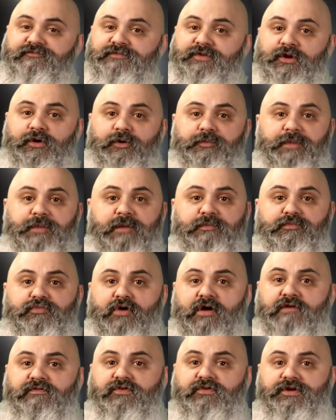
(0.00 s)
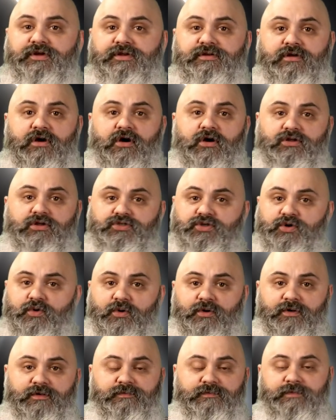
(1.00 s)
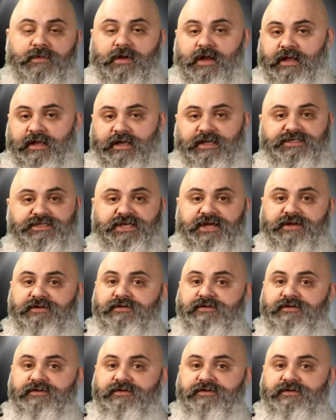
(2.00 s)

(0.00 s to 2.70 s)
you know, been prevalent on Tor, like you said,